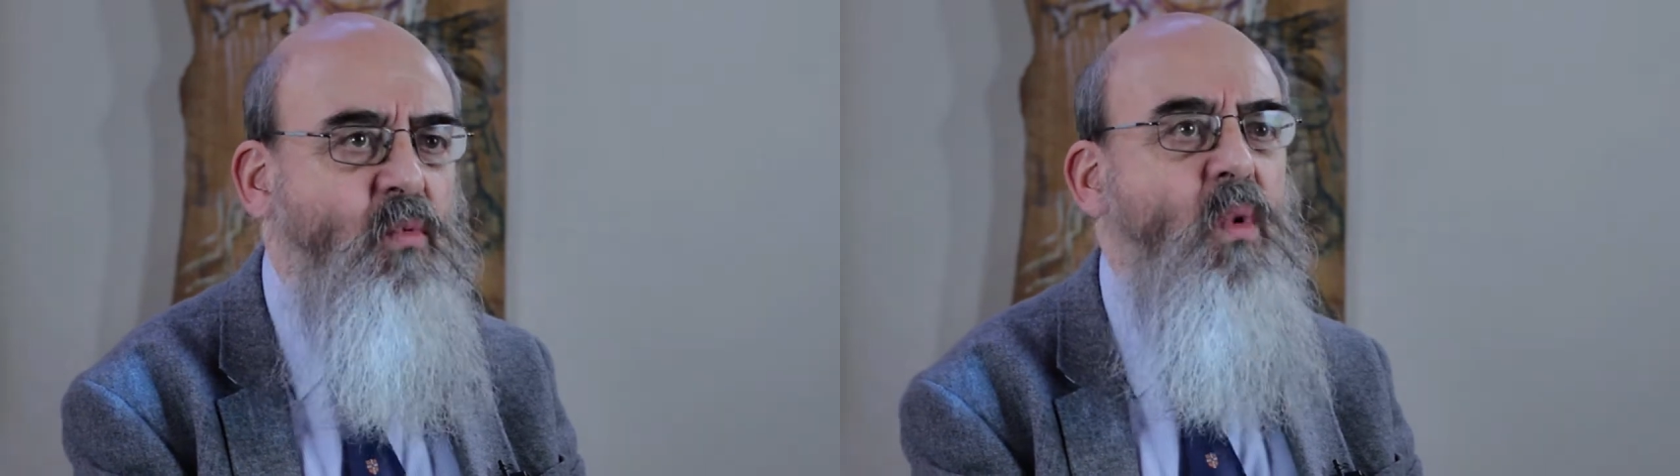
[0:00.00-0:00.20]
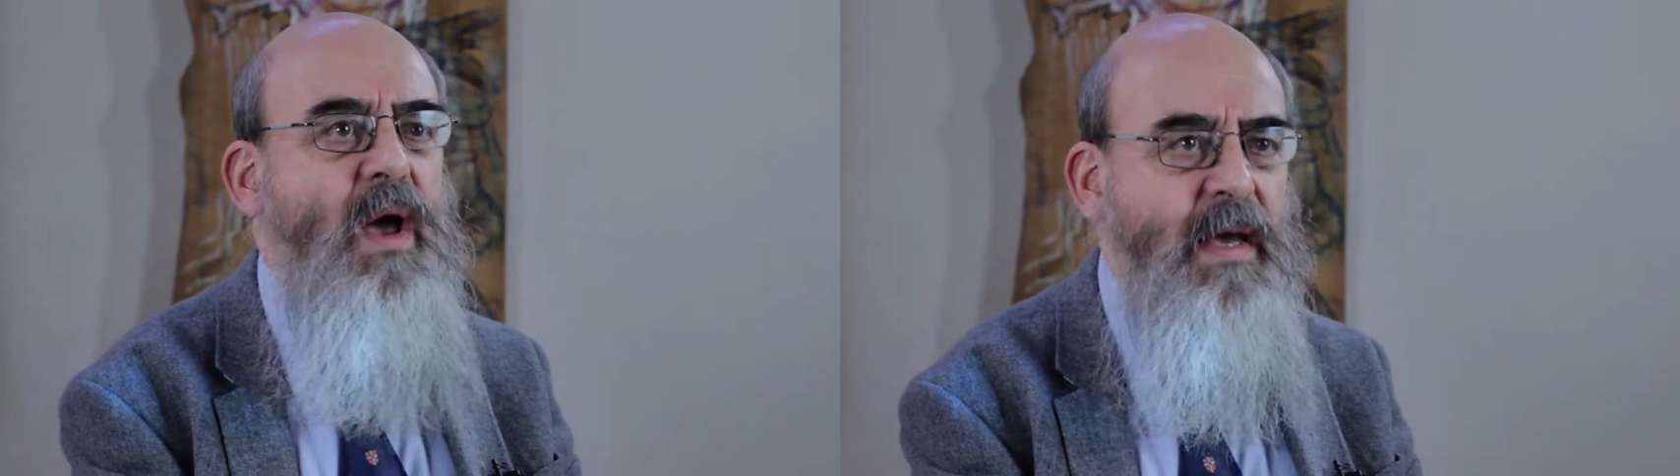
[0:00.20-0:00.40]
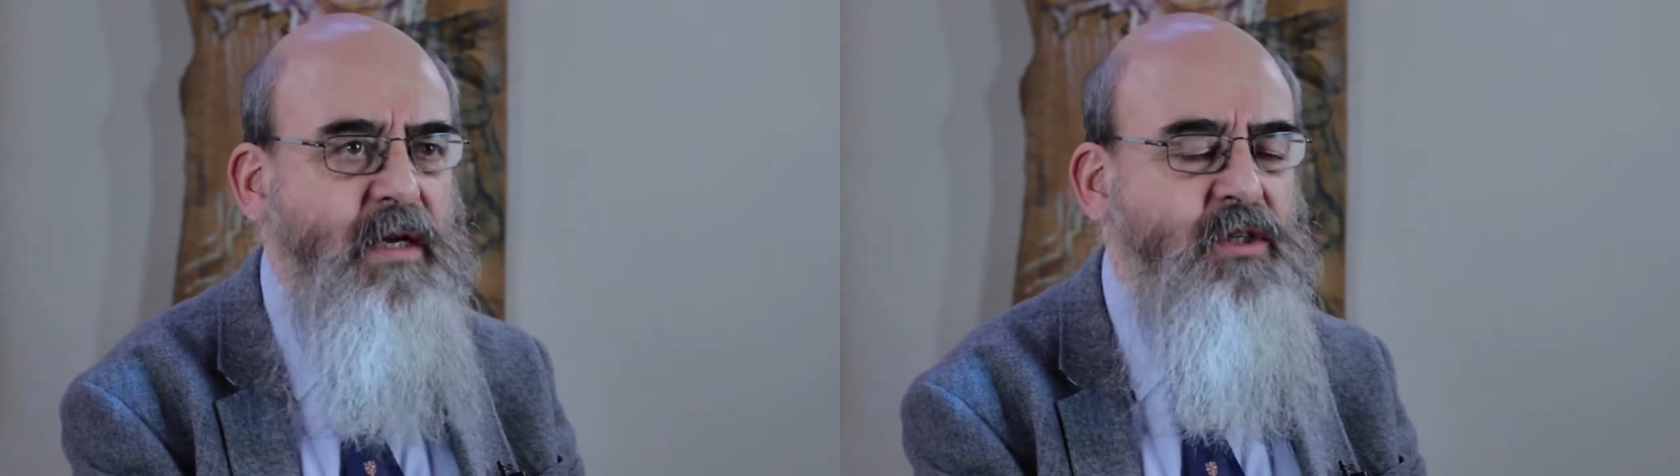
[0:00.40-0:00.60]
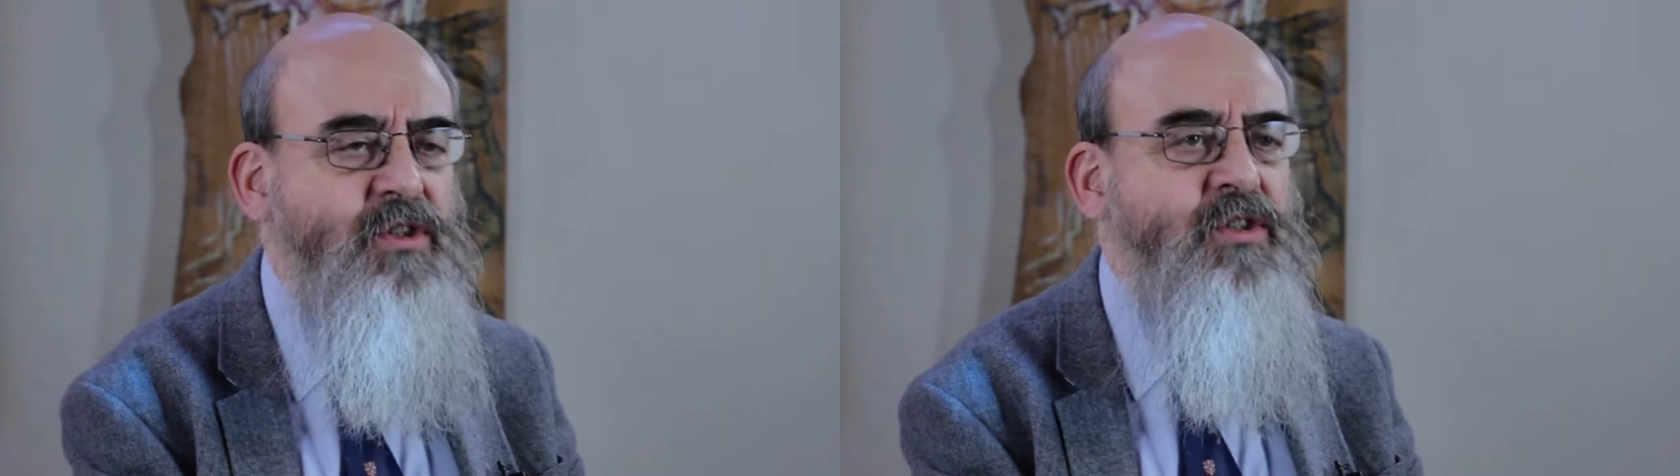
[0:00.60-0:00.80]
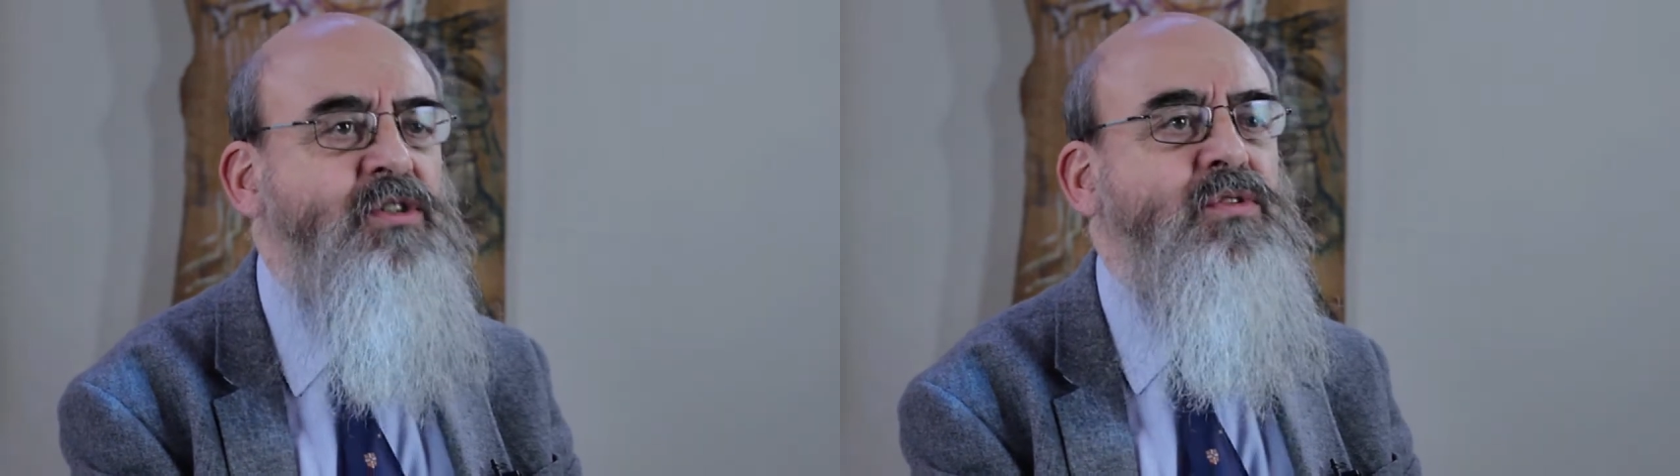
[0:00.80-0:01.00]

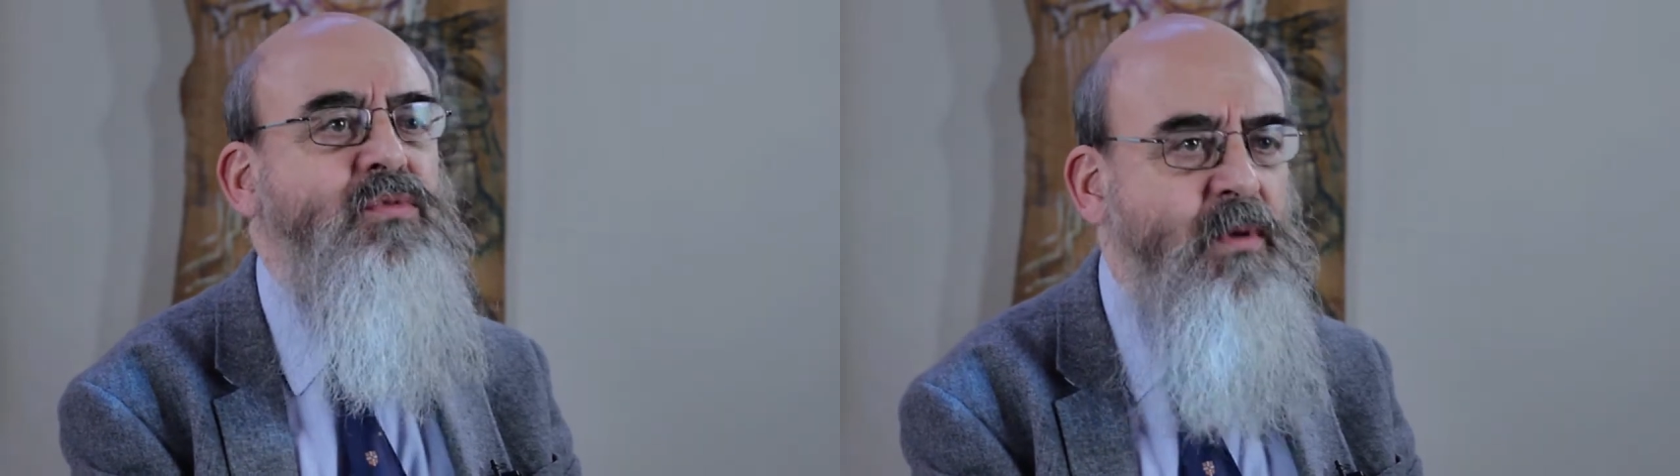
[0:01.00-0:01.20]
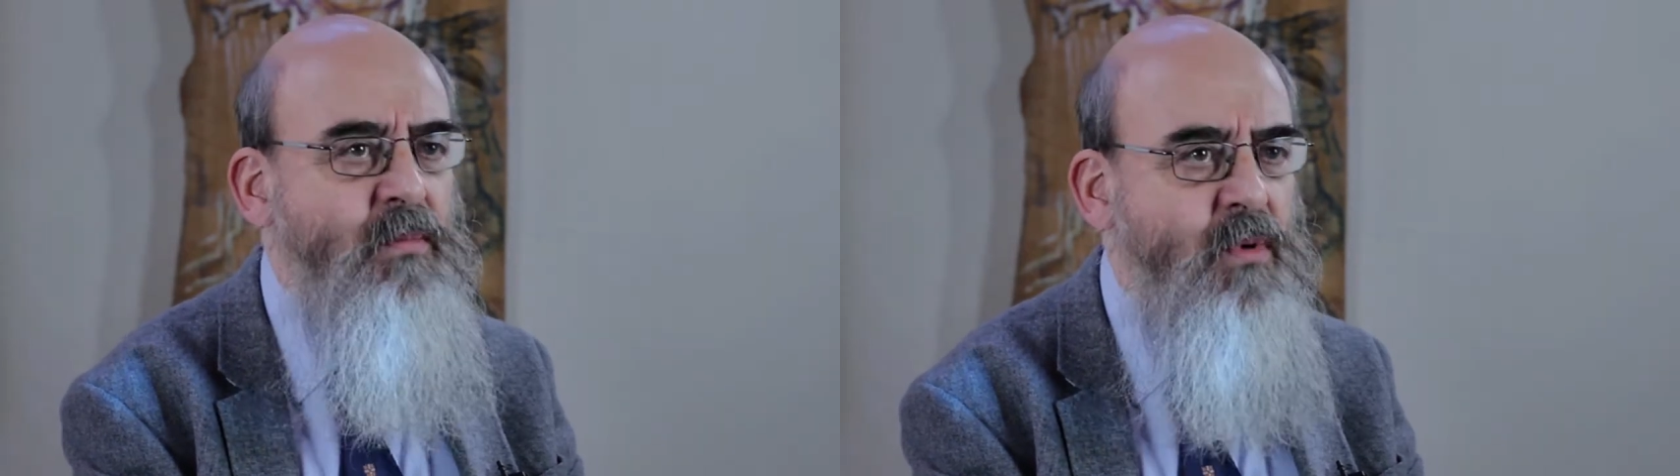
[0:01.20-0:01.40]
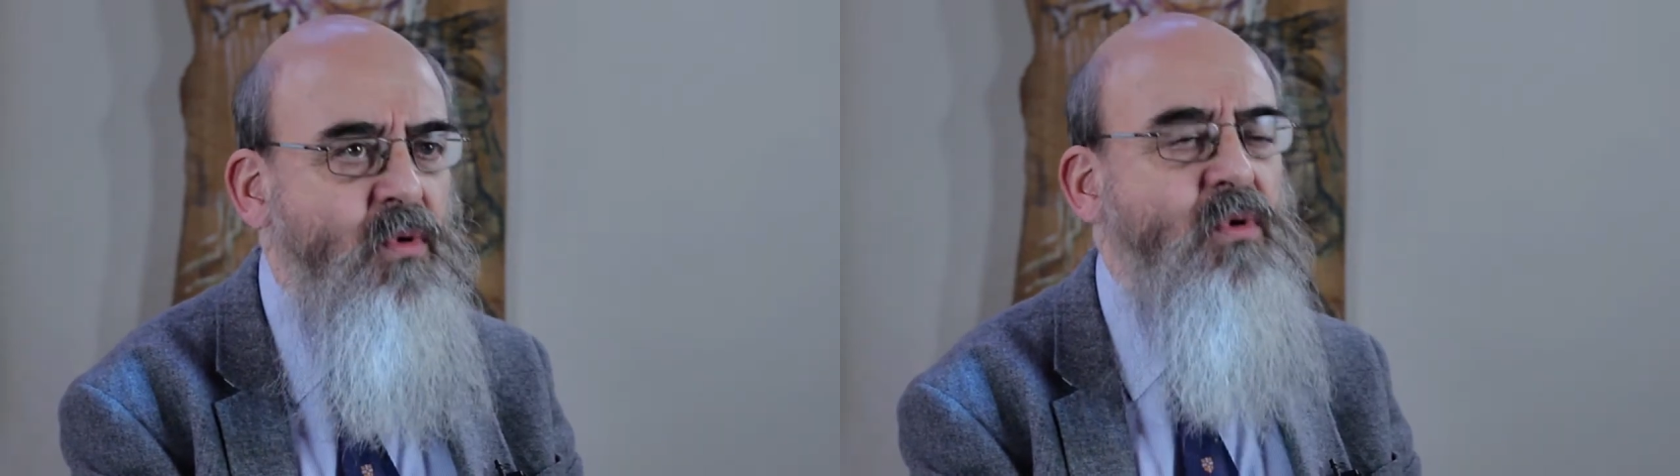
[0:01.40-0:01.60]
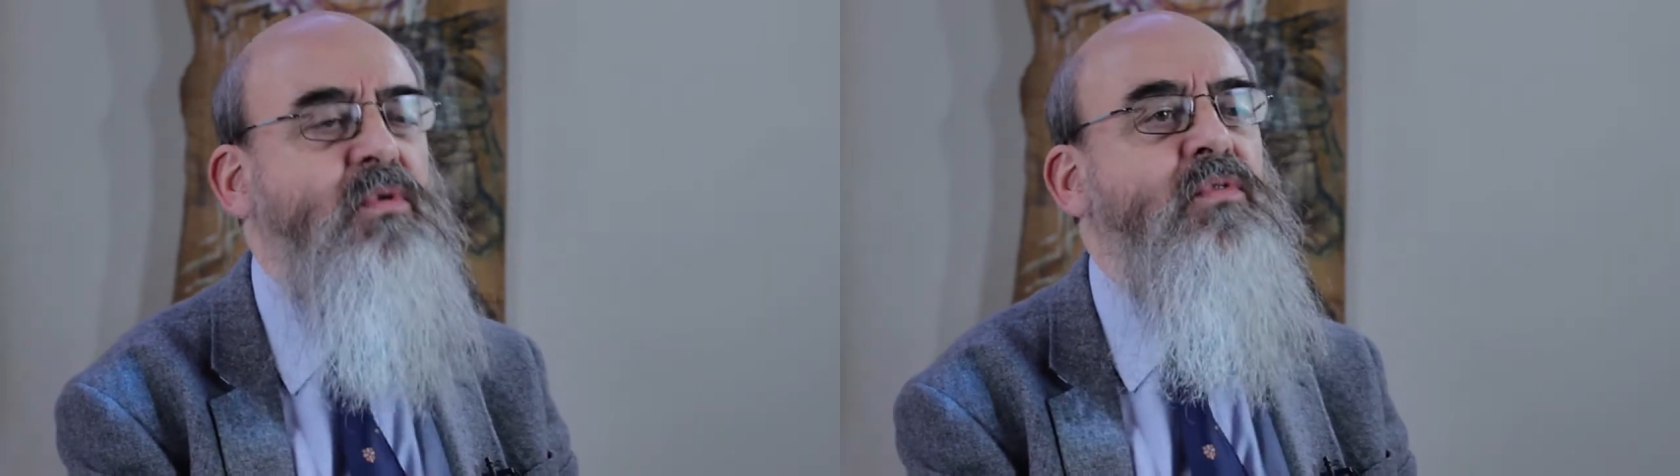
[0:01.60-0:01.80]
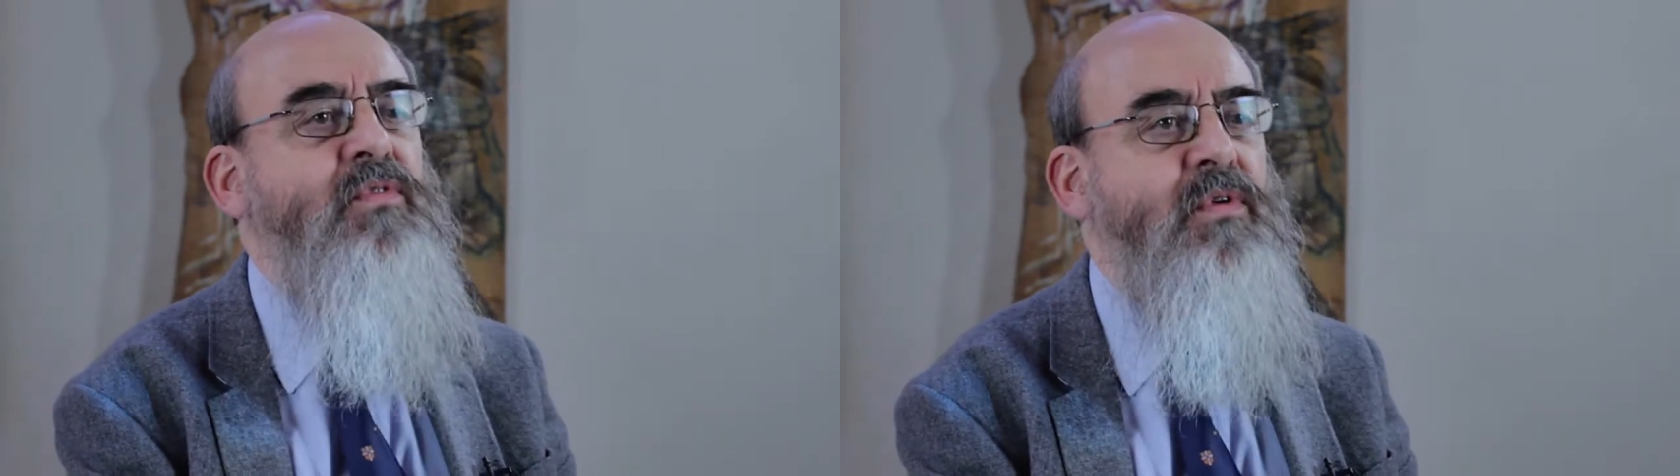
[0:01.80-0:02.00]
waged to
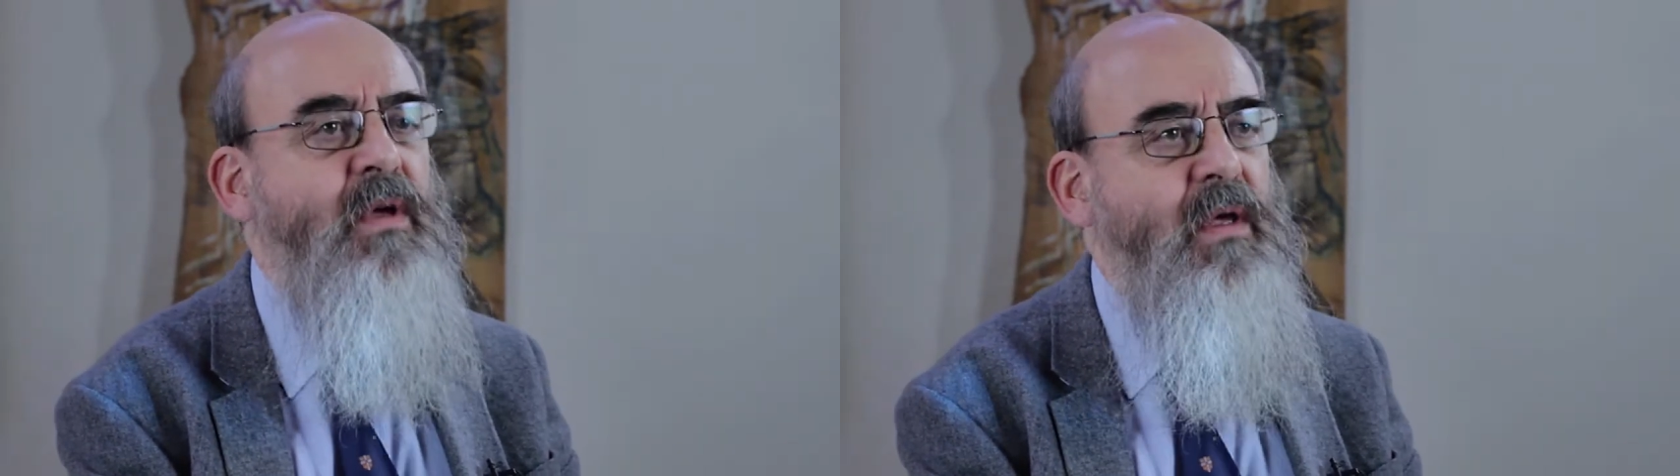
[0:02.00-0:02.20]
remove